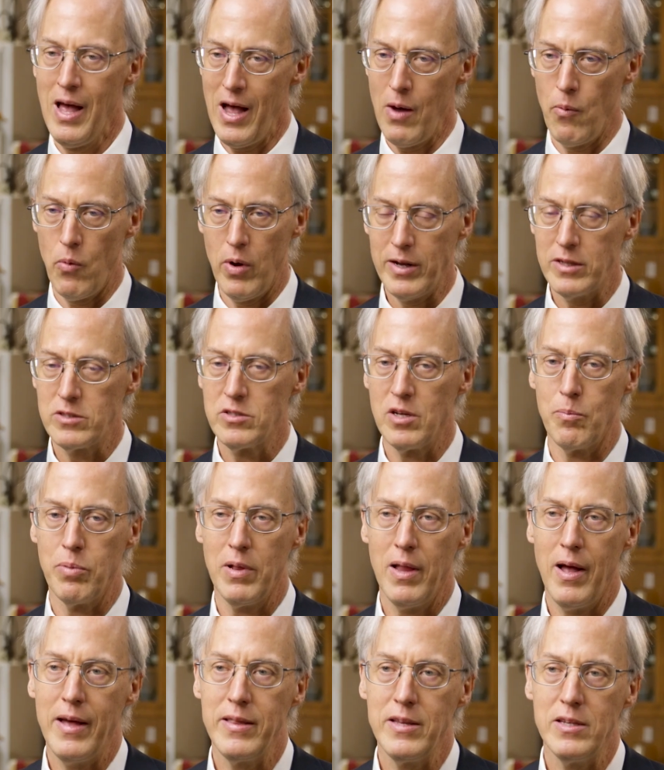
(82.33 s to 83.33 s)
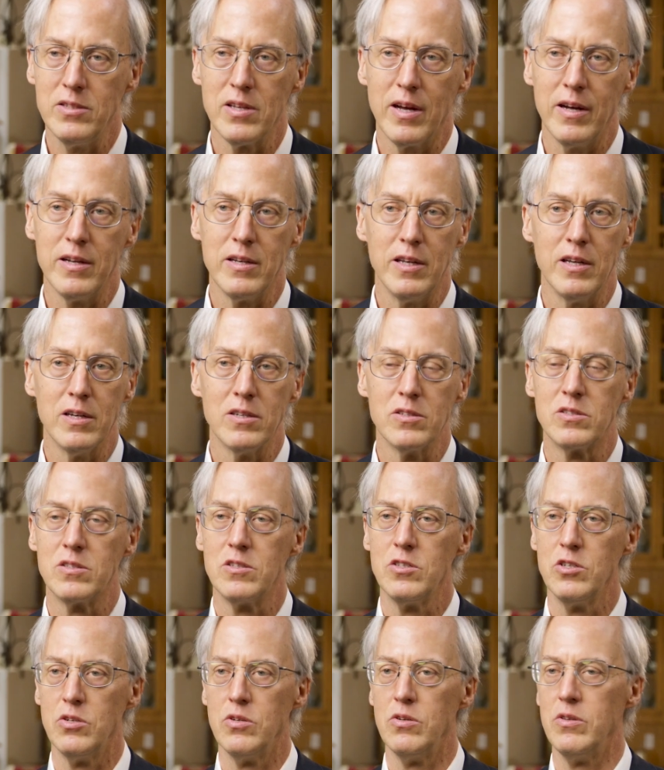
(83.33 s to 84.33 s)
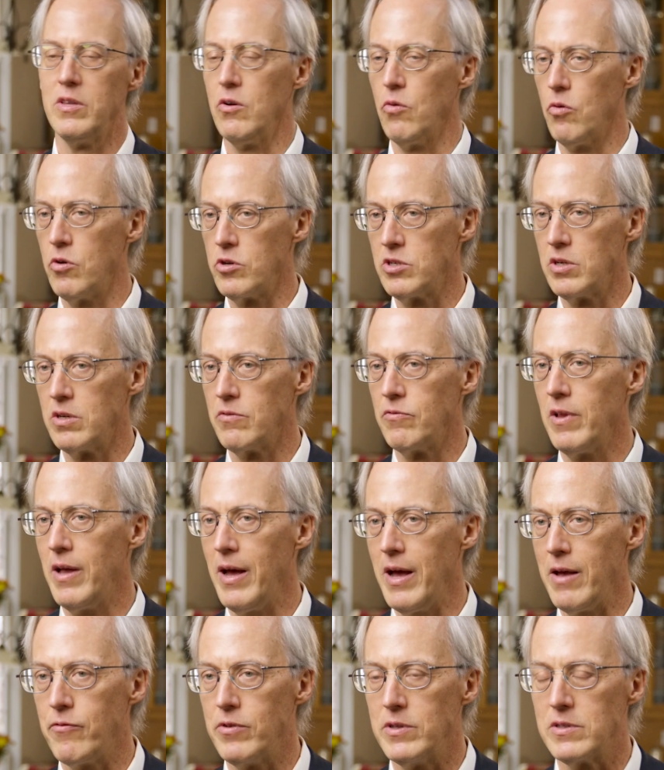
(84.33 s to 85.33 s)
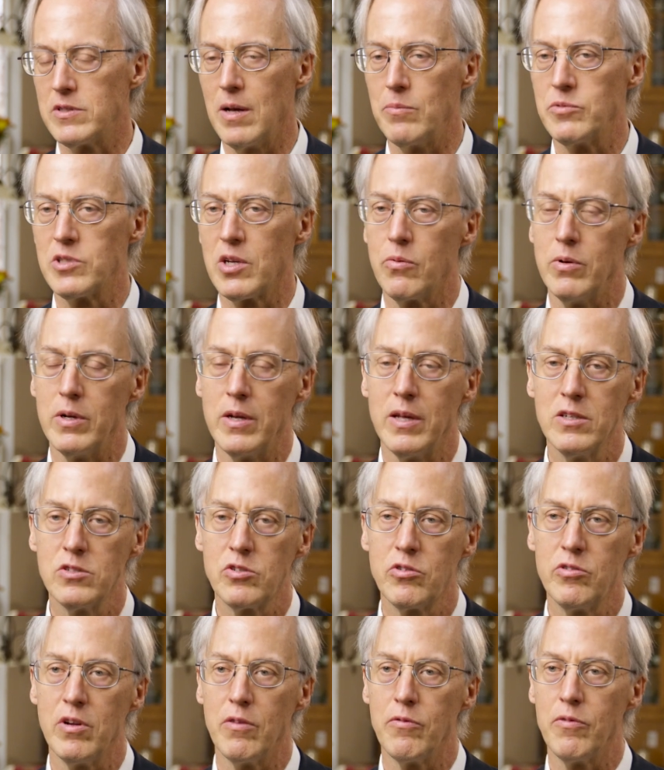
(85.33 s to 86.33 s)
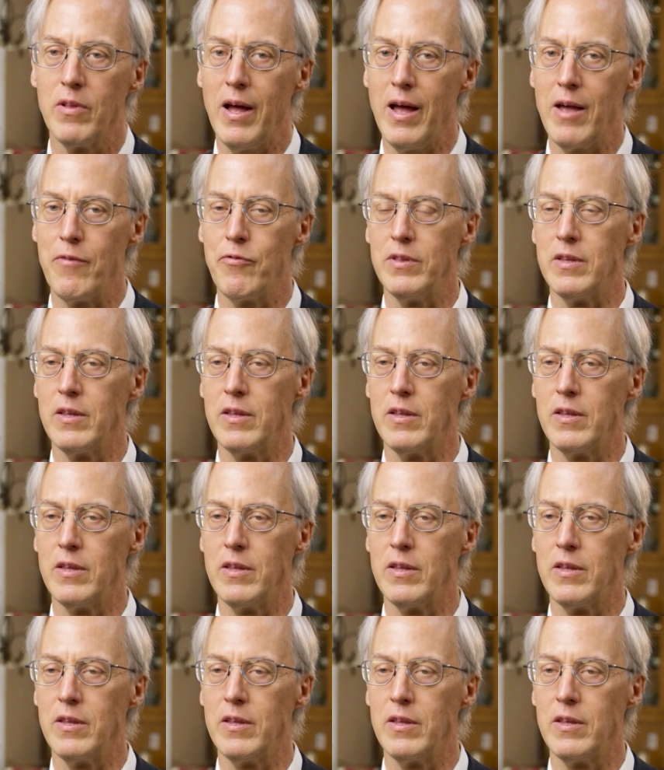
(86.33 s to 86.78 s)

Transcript: I wanted to apply these ideas to the origin of life and subsequent history of life.